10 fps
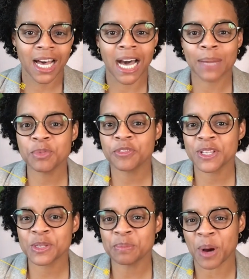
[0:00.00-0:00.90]
I'm
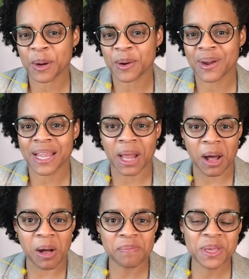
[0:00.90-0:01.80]
Professor Morrow and
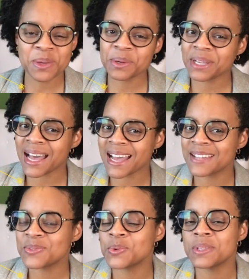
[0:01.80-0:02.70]
I'll be your
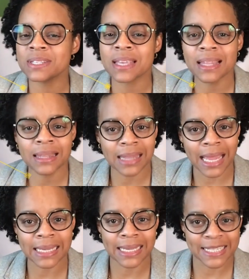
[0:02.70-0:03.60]
guide through this
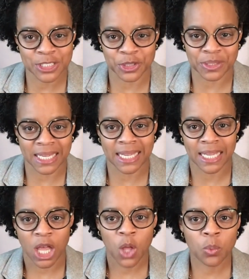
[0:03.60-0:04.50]
enlightening journey.
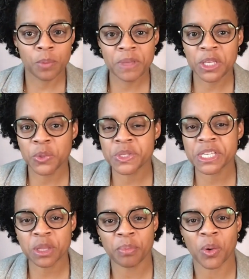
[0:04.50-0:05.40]
We'll be
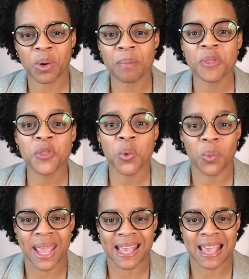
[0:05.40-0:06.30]
using the poem The
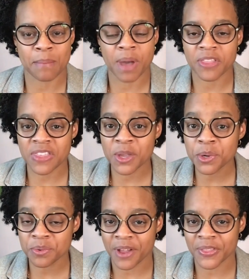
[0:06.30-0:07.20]
Waking by
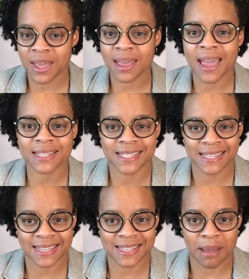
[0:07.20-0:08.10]
Theodor Roethke as the
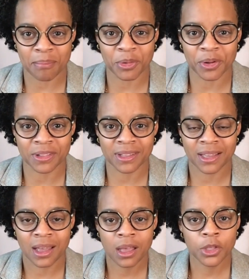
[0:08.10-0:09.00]
example.
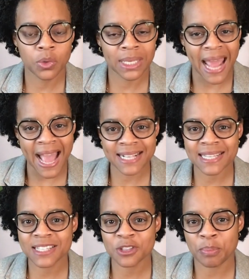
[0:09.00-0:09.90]
You can
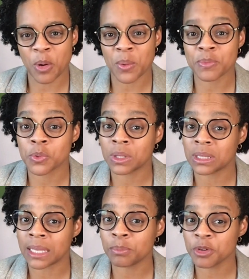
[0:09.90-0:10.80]
access the poem through the
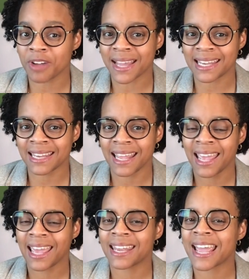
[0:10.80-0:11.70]
link provided
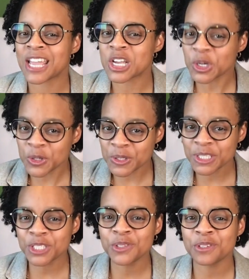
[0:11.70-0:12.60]
and I
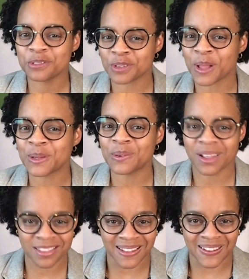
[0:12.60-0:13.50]
encourage you to follow
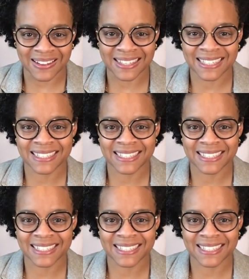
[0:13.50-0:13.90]
along.